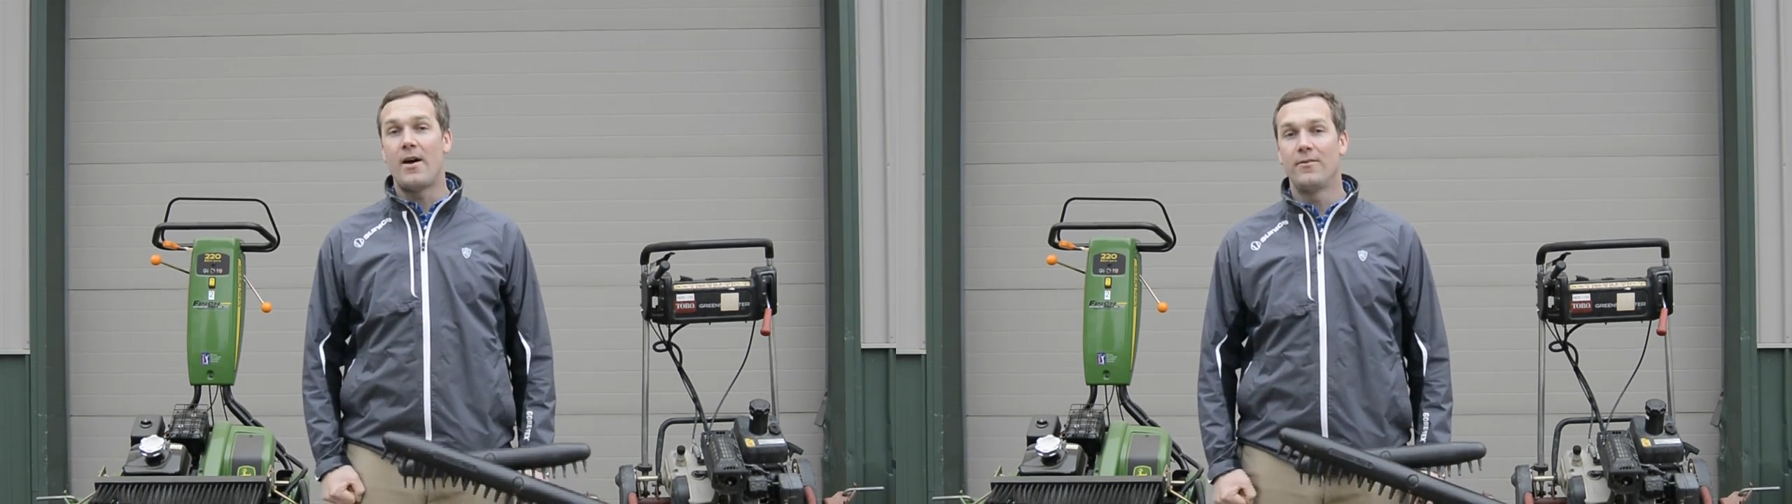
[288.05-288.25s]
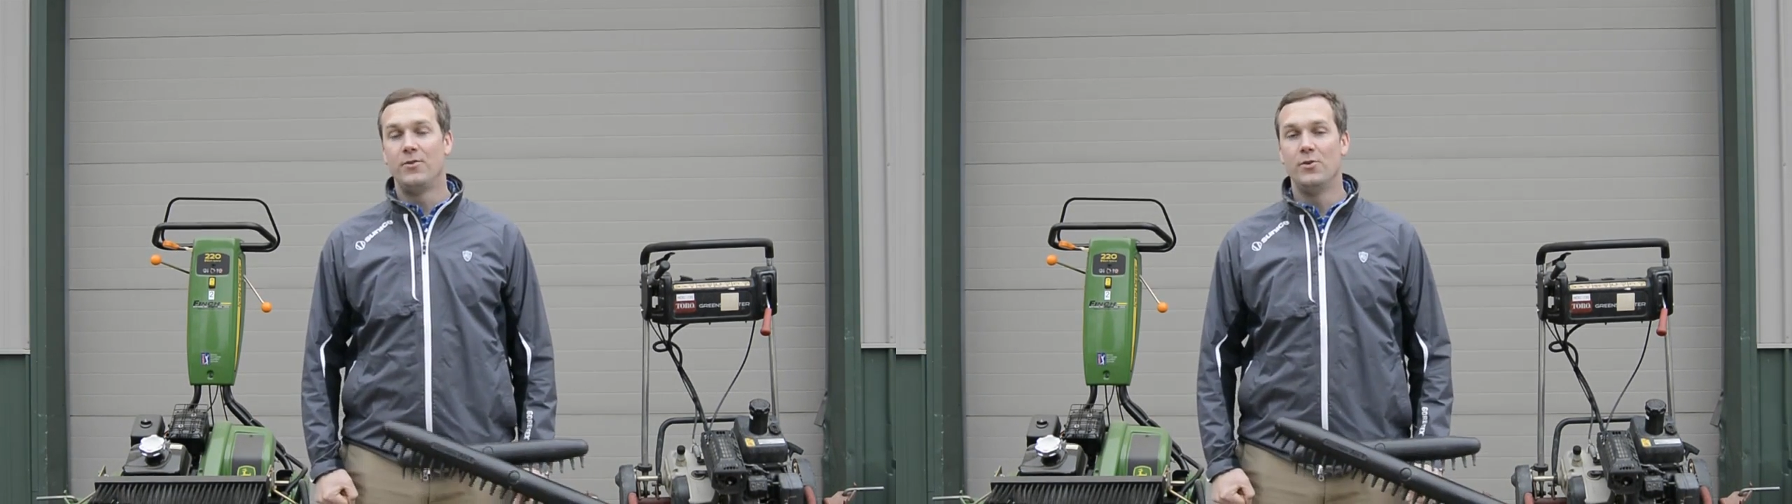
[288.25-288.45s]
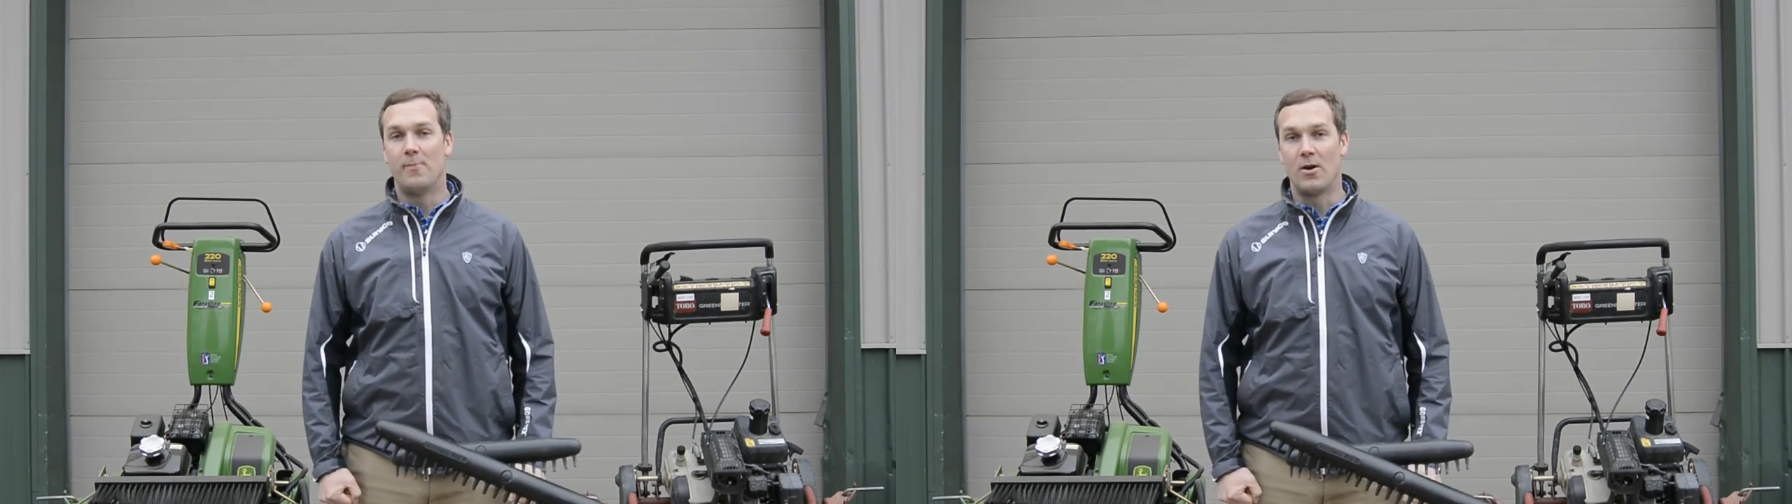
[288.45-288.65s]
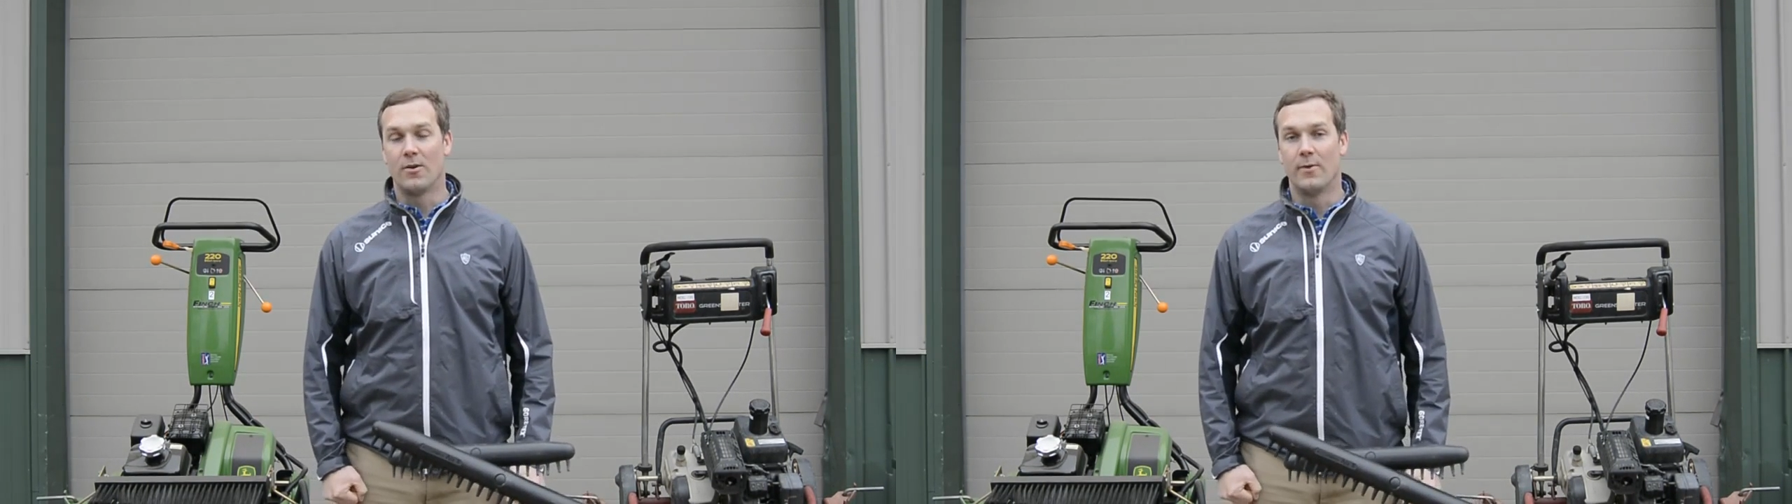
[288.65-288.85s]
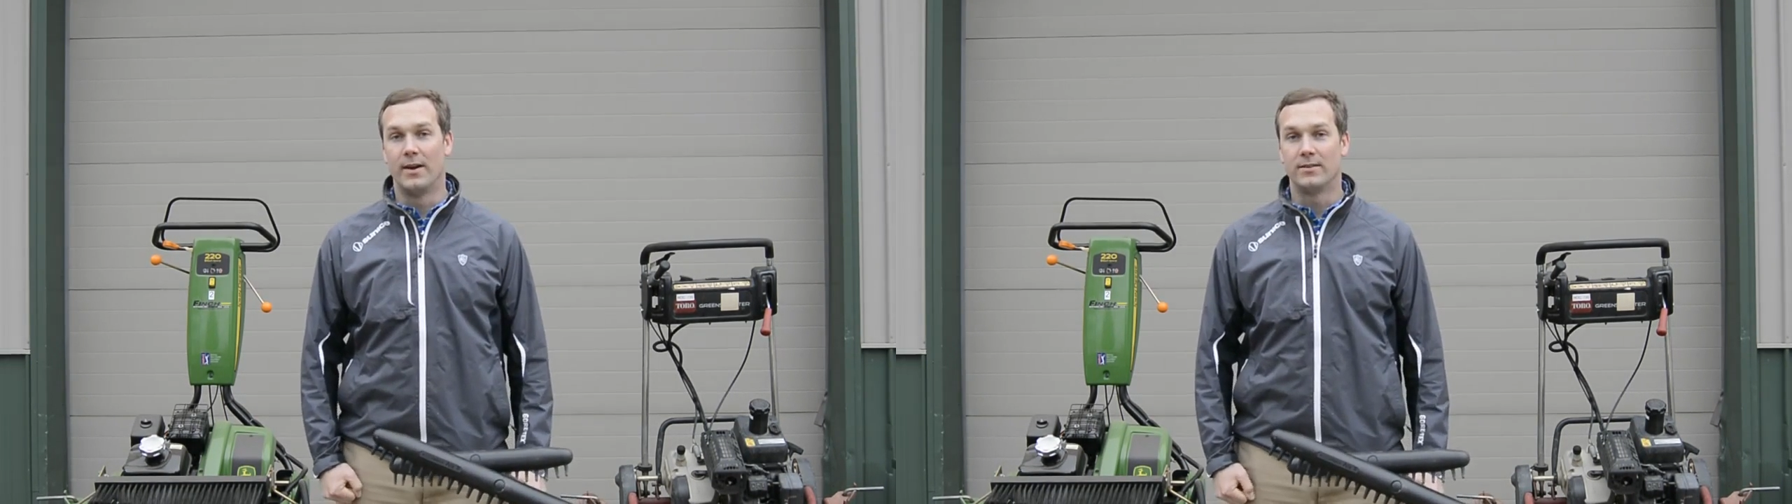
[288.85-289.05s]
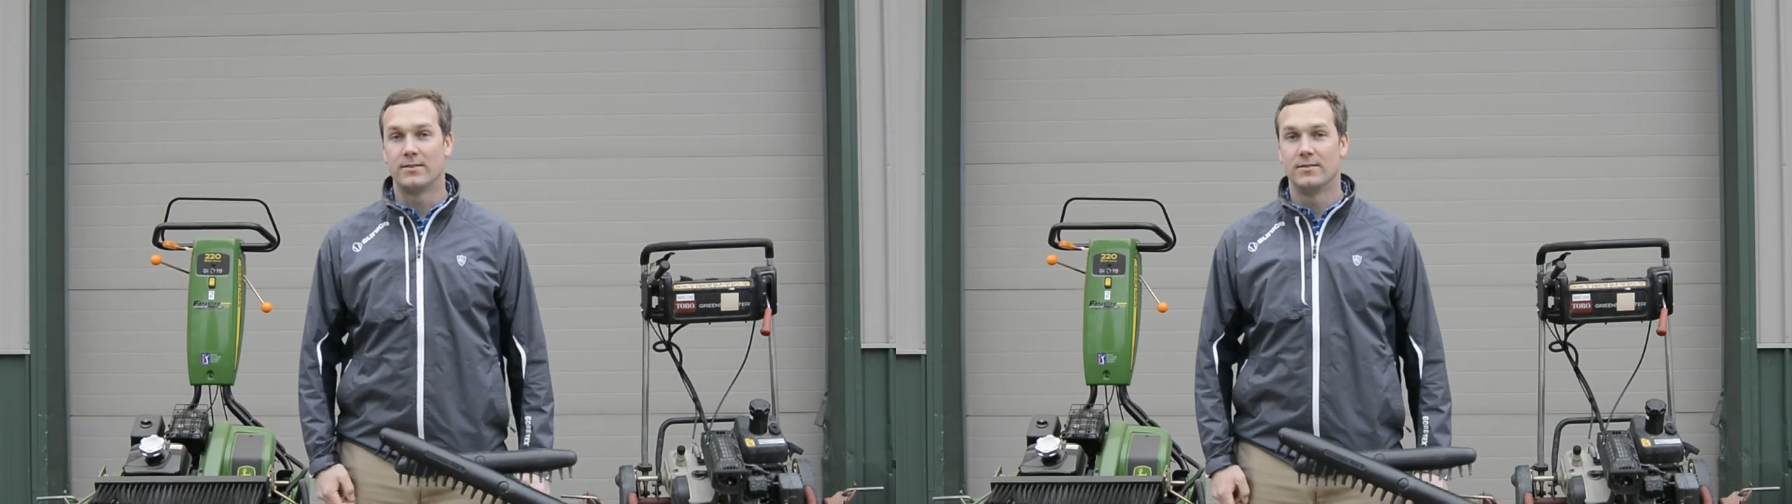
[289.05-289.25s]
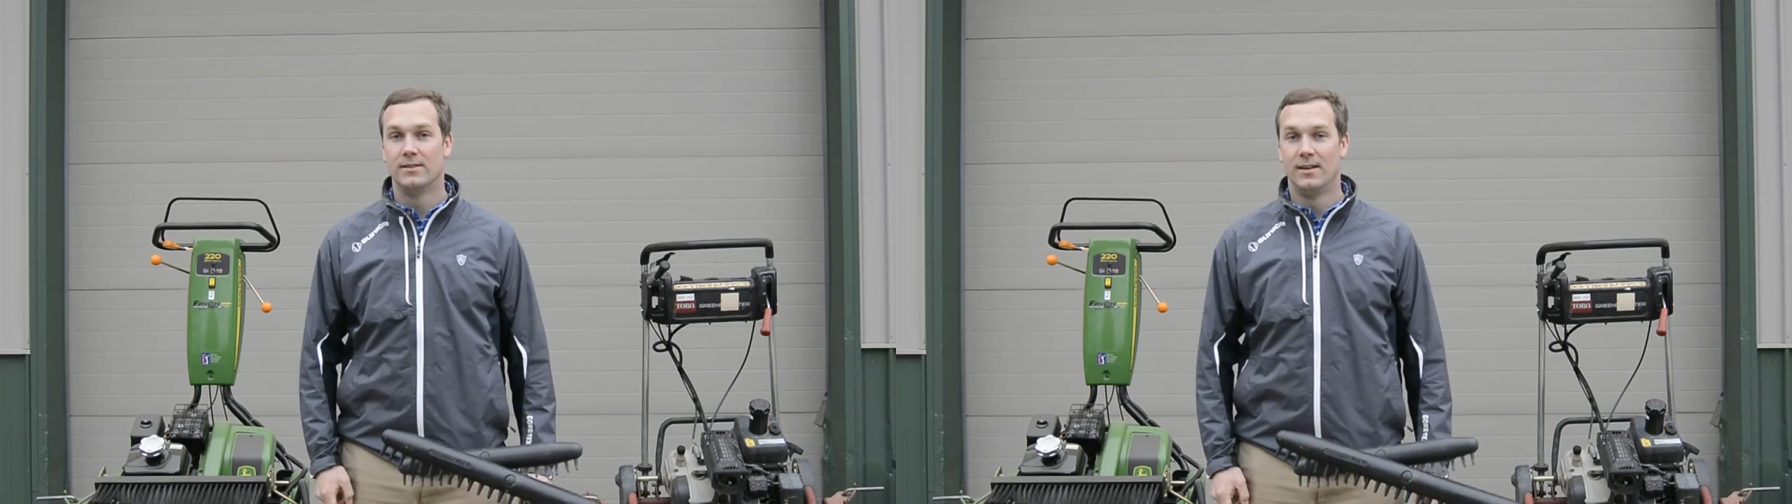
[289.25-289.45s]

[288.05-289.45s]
have new bunker rakes.